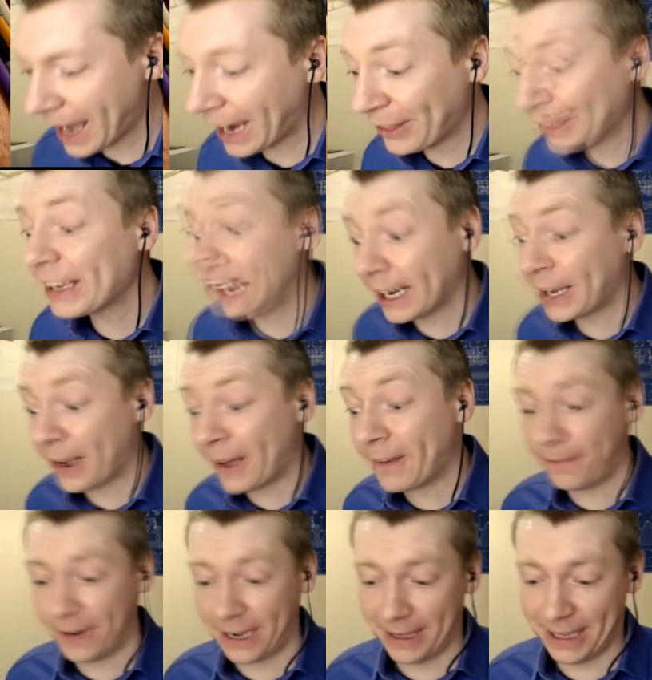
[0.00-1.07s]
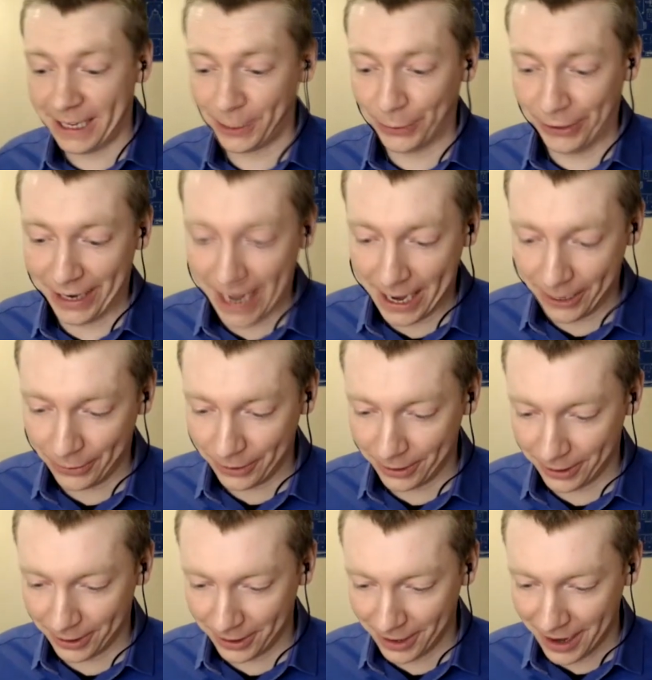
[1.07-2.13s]
I think I can figure this one
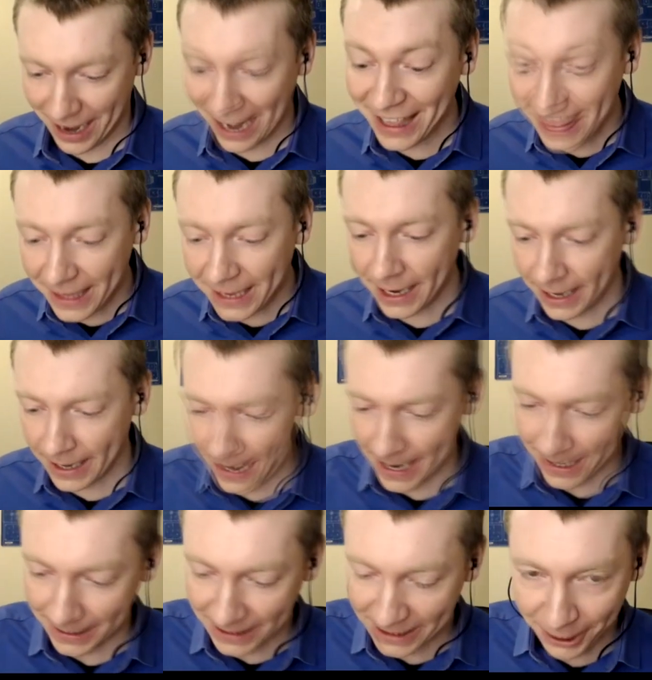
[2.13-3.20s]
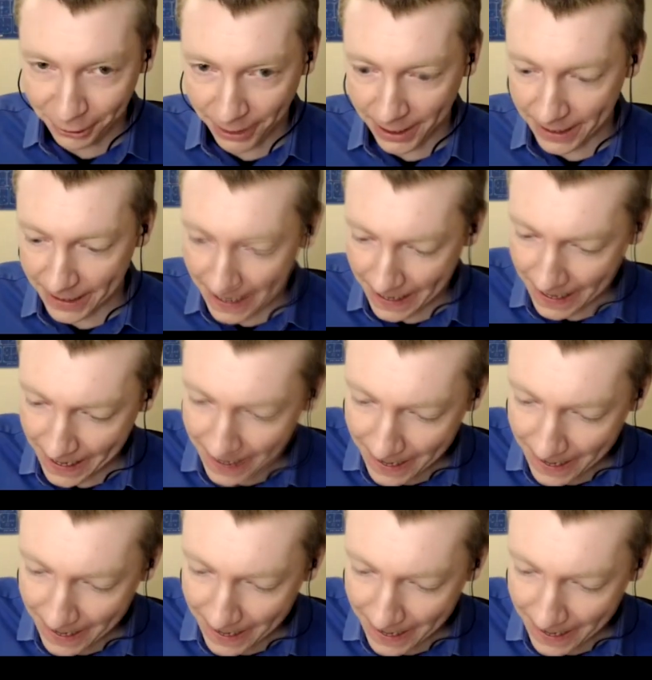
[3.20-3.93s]
out. I think I can. So I try it then?